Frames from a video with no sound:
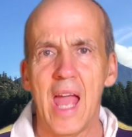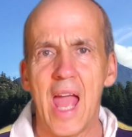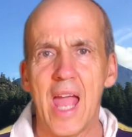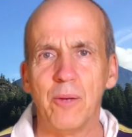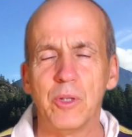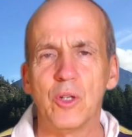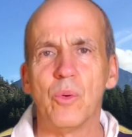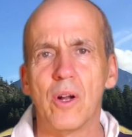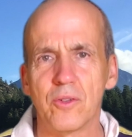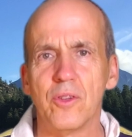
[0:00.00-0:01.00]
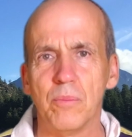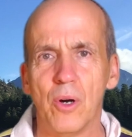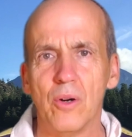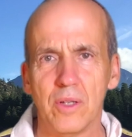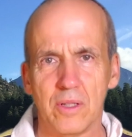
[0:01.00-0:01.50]
and we go onto their
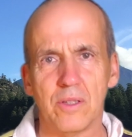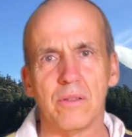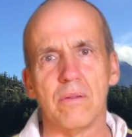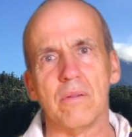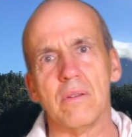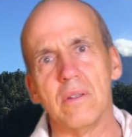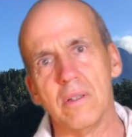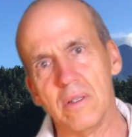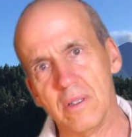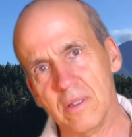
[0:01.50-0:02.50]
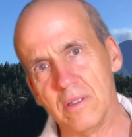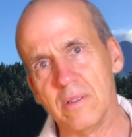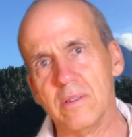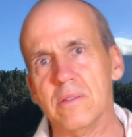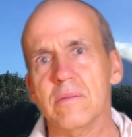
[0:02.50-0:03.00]
boat, and it's
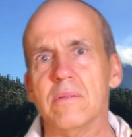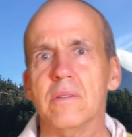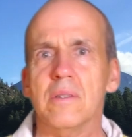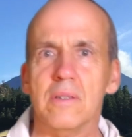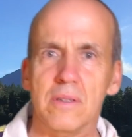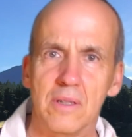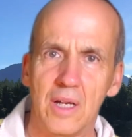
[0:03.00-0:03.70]
oh.